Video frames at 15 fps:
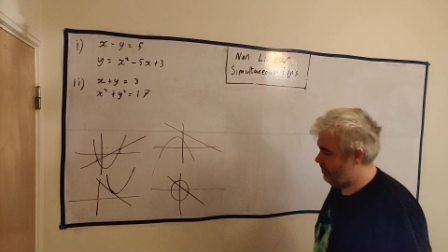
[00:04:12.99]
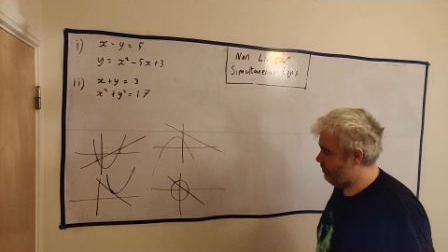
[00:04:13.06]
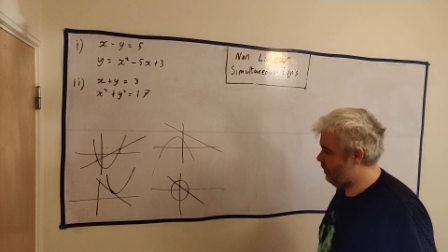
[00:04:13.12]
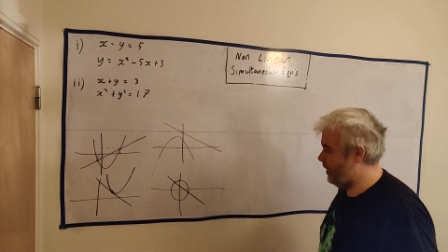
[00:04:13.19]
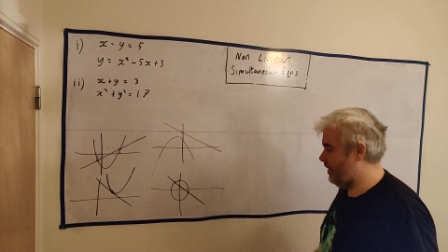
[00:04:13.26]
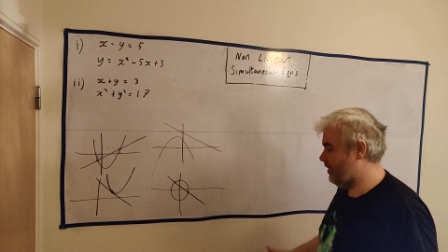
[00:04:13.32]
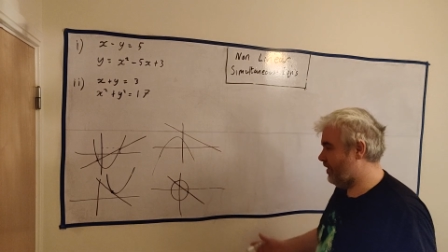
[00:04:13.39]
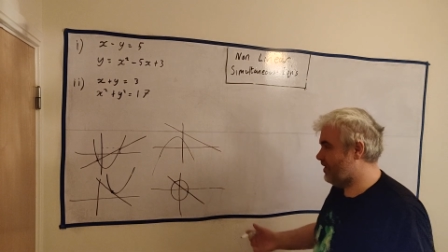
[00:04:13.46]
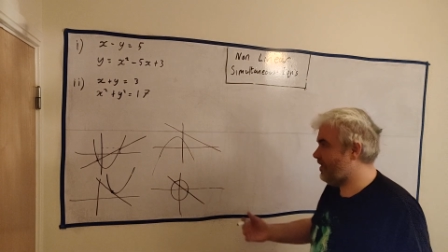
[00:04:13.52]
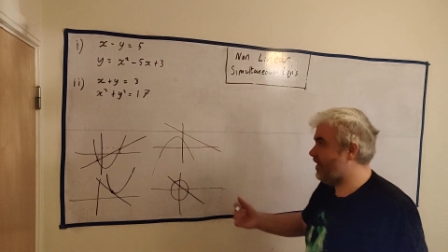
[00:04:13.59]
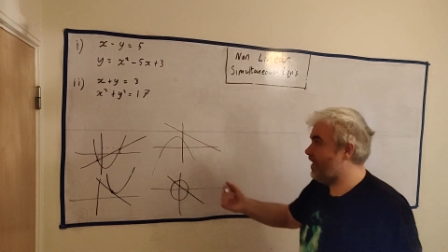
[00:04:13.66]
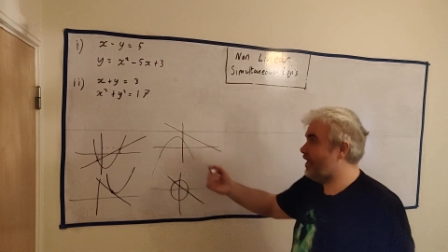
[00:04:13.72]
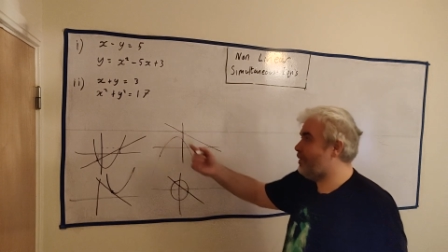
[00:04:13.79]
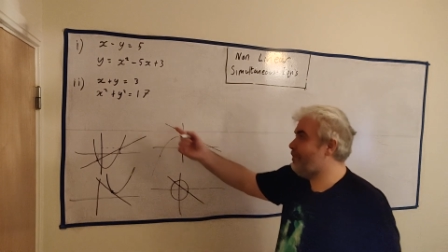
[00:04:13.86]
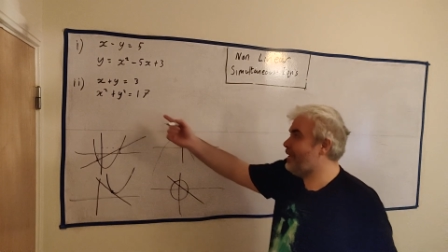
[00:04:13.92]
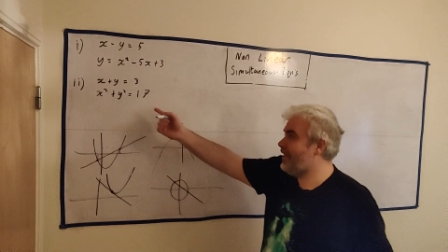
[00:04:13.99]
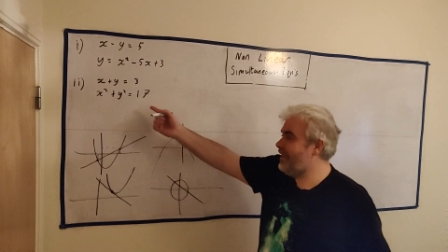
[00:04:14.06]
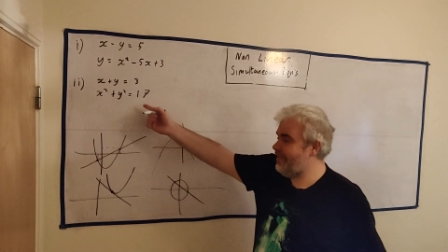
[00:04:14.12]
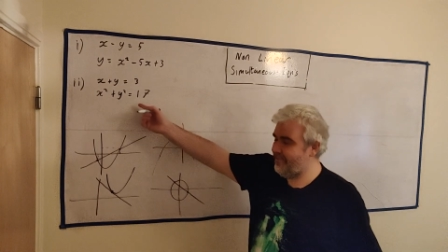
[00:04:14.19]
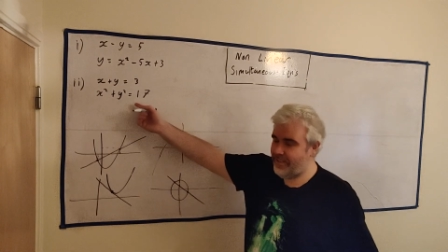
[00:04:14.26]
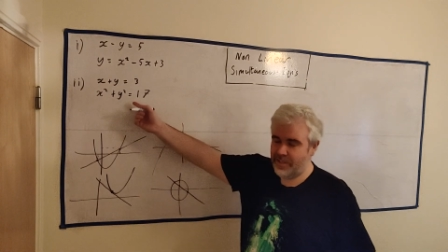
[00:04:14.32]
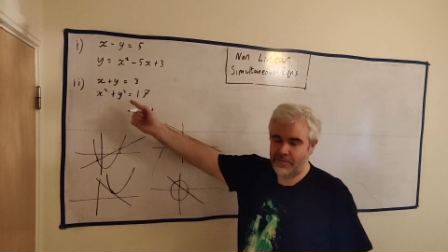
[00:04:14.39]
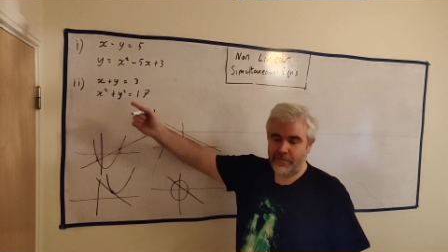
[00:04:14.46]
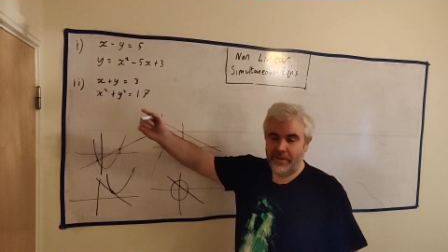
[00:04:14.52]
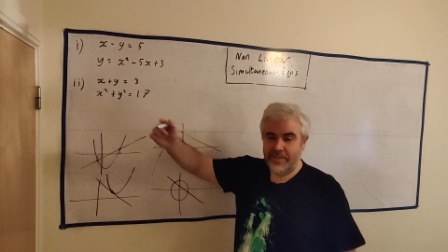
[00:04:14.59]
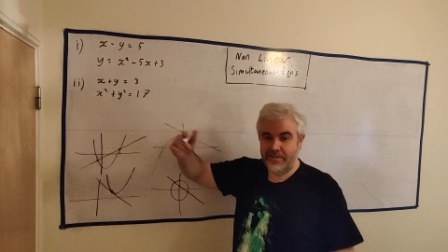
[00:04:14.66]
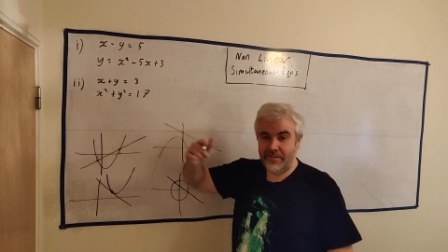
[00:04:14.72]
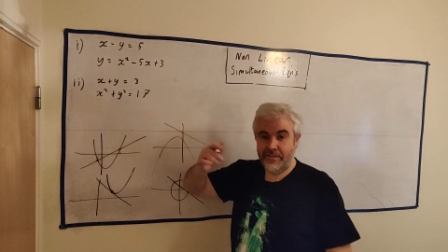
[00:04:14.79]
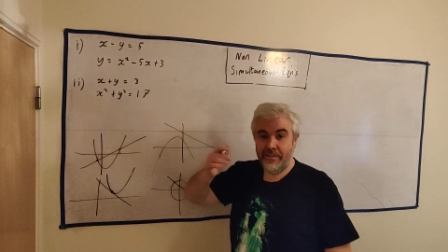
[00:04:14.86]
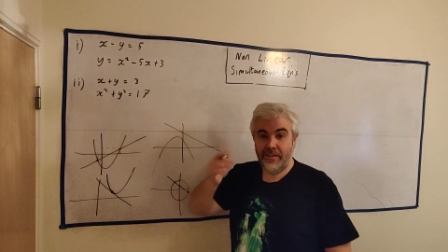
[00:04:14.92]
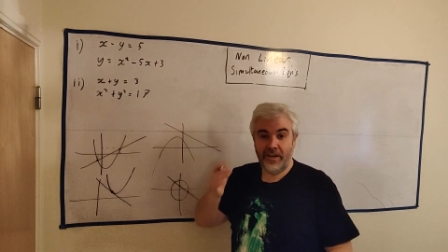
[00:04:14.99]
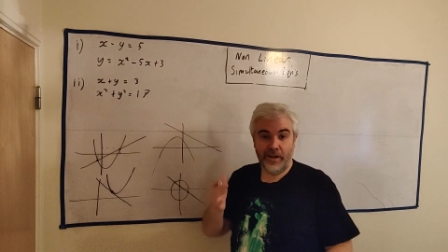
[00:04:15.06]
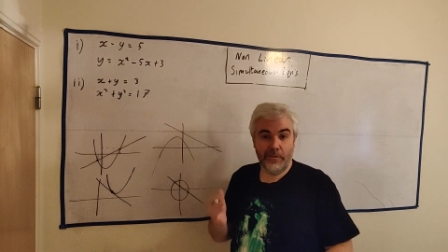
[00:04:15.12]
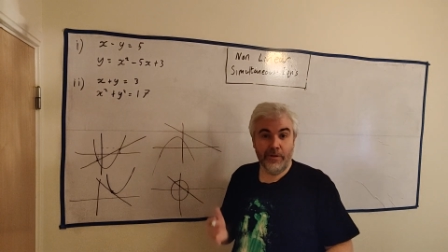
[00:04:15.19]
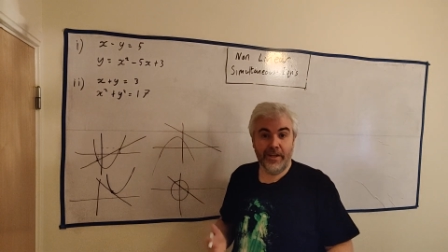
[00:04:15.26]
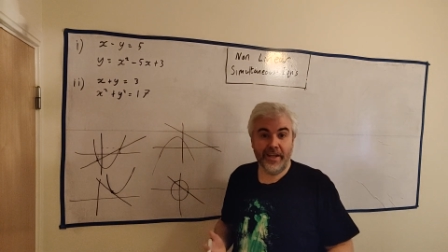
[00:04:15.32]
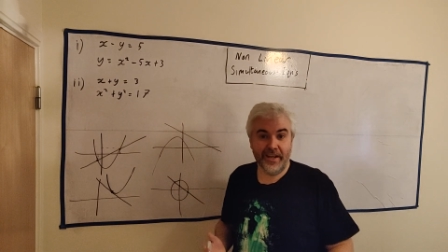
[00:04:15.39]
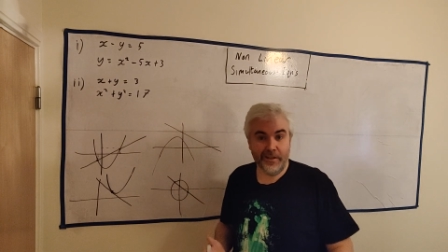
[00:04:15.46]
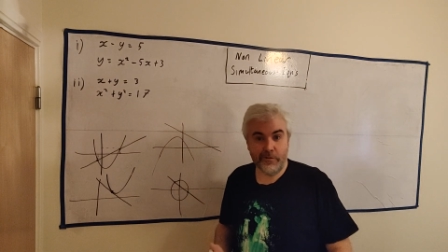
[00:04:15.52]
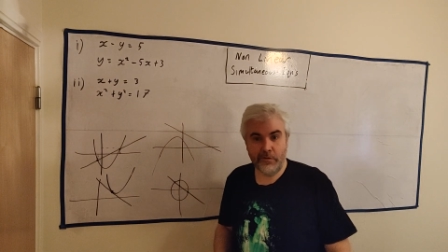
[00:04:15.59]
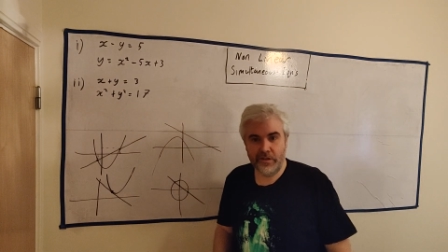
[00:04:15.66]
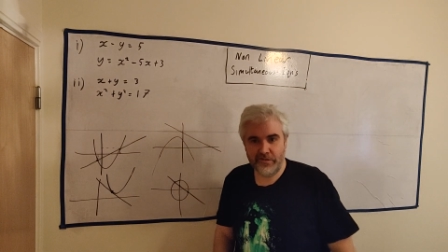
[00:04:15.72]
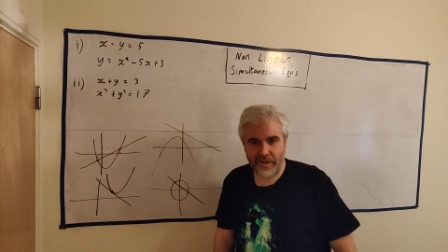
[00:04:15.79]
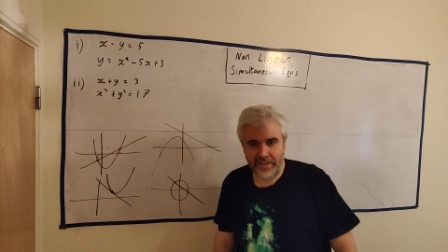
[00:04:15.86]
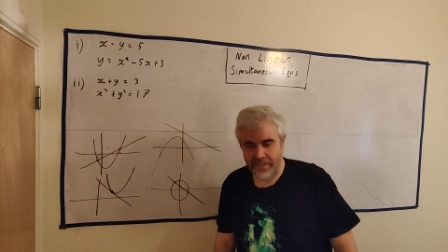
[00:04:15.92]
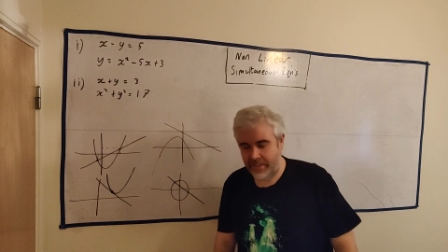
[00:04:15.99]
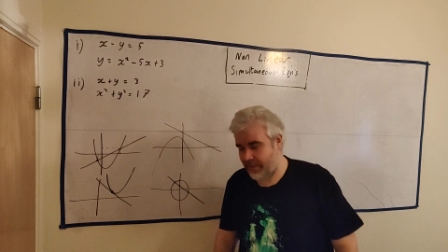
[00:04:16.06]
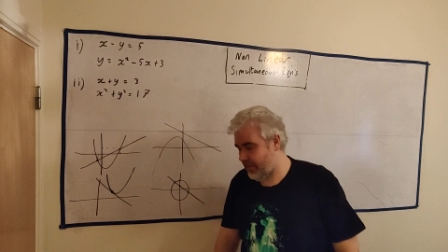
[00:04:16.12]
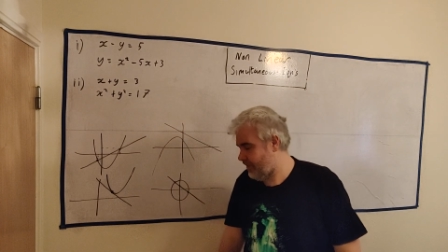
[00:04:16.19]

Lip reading: Well, sorry, in the middle of this question, I will get a quadratic.